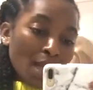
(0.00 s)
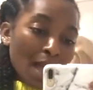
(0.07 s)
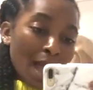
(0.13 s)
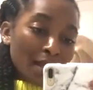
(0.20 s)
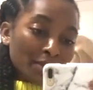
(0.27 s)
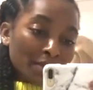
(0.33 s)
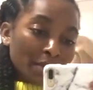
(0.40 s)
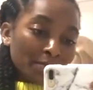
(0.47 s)

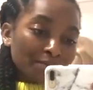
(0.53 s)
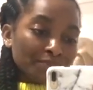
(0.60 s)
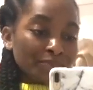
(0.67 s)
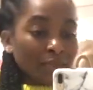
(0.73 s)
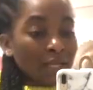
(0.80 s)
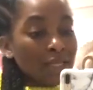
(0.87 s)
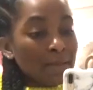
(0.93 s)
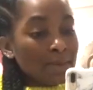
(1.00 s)
I don't know.
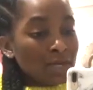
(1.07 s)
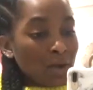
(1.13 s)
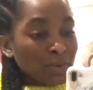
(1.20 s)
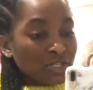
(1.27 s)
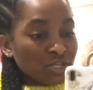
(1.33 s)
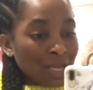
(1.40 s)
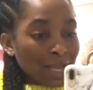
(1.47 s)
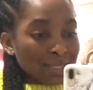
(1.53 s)
Let me know
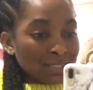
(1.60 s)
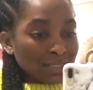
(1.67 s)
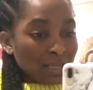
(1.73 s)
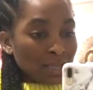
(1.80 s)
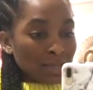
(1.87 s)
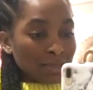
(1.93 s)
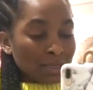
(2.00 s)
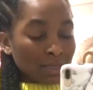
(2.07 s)
what you guys
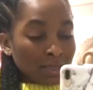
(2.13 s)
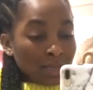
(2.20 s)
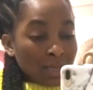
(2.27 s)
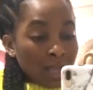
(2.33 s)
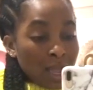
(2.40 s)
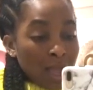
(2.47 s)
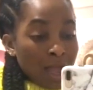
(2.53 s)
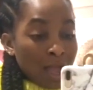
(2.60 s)
think.
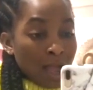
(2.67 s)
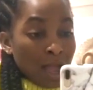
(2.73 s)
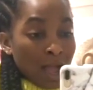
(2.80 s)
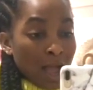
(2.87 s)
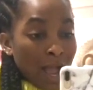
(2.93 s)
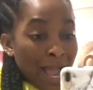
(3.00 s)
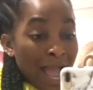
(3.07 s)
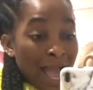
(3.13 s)

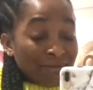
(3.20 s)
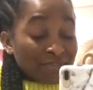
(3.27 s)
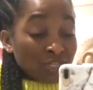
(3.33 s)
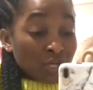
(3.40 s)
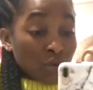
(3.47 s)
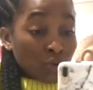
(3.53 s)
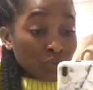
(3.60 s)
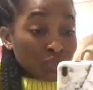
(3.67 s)
I have to
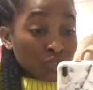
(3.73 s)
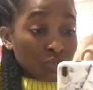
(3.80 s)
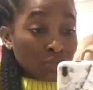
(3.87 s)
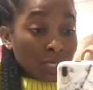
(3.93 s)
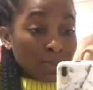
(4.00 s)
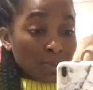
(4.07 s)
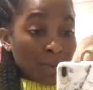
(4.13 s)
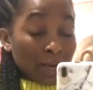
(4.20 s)
go to
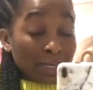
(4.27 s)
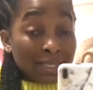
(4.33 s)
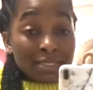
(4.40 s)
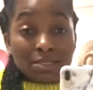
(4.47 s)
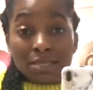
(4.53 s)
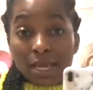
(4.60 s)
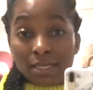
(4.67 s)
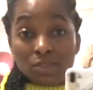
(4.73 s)
Neiman
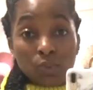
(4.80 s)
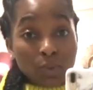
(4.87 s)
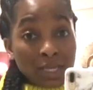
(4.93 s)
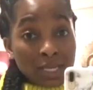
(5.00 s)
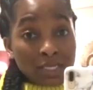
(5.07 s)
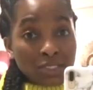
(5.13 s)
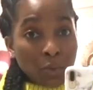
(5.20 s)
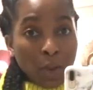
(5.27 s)
Marcus next
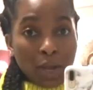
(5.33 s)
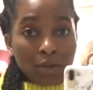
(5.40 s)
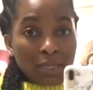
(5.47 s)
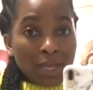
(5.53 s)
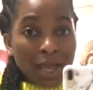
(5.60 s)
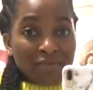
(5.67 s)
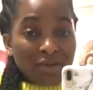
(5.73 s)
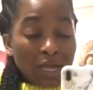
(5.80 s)
week, so I
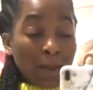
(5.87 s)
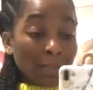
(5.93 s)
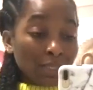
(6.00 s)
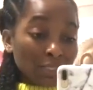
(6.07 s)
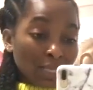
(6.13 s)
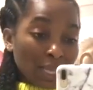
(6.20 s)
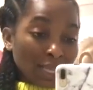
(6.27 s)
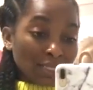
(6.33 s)
only have a couple
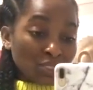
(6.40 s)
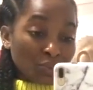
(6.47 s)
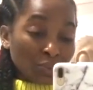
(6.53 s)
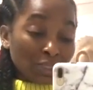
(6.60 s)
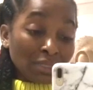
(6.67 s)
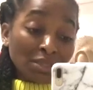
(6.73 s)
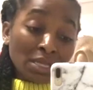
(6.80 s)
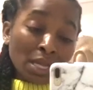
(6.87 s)
of days to
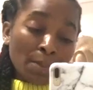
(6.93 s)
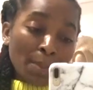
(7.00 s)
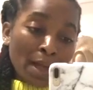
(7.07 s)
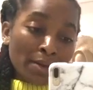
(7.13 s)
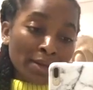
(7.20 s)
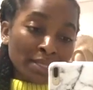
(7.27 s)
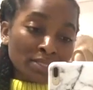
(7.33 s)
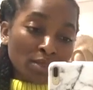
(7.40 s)
really think
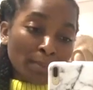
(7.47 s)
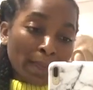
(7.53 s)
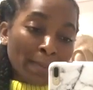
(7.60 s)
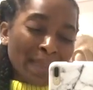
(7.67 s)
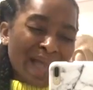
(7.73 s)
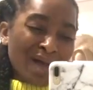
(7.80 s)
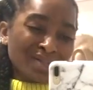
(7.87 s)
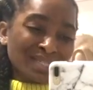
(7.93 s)
about it. So
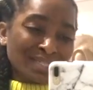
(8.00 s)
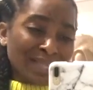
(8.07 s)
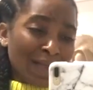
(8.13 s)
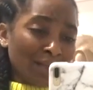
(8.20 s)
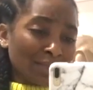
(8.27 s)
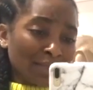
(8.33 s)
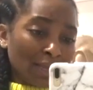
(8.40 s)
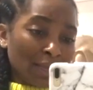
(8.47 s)
maybe I'll
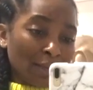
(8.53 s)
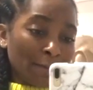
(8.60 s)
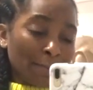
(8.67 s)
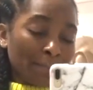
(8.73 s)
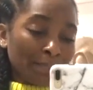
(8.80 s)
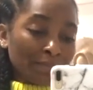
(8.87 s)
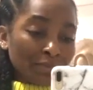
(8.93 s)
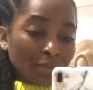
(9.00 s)
style it up
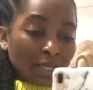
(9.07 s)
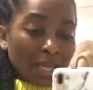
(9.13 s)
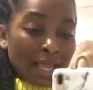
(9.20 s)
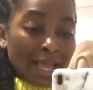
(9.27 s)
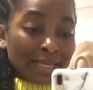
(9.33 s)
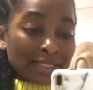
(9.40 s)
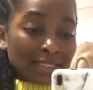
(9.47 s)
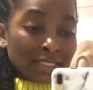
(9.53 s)

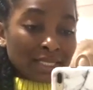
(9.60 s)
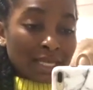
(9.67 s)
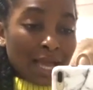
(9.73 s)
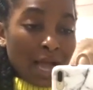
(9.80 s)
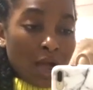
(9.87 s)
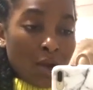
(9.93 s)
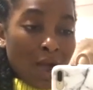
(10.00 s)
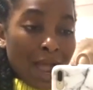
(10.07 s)
and see
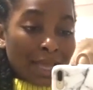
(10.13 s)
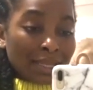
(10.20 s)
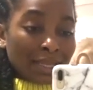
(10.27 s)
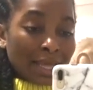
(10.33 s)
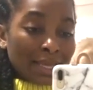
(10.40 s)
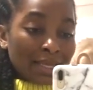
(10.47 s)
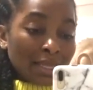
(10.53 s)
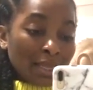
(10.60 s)
how I
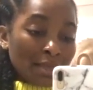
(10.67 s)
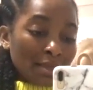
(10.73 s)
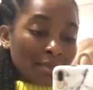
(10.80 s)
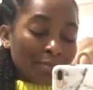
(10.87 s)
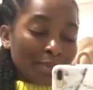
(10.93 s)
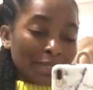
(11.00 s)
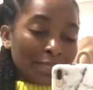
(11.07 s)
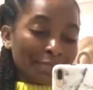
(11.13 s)
like
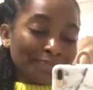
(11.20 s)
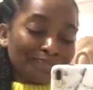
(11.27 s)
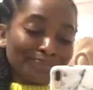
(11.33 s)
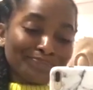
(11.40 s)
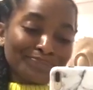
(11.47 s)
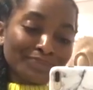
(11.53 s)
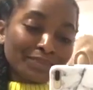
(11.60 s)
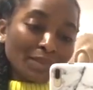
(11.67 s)
it, but
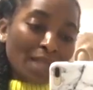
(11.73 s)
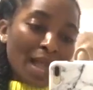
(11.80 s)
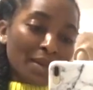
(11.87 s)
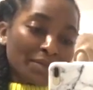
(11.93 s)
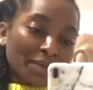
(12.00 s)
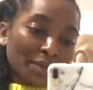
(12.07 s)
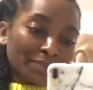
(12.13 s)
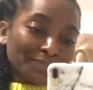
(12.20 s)
I
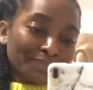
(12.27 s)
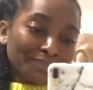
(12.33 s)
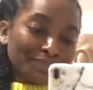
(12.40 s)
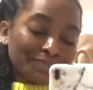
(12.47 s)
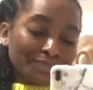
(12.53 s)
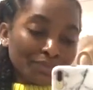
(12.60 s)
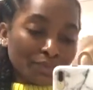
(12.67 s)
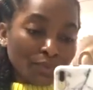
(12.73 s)
don't know.
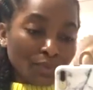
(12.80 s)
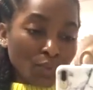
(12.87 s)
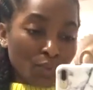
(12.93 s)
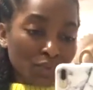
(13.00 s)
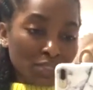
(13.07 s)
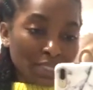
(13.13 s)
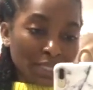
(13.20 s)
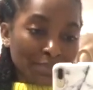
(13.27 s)

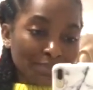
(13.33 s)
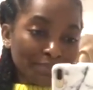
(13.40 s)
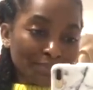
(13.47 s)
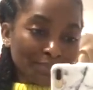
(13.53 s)
We'll see.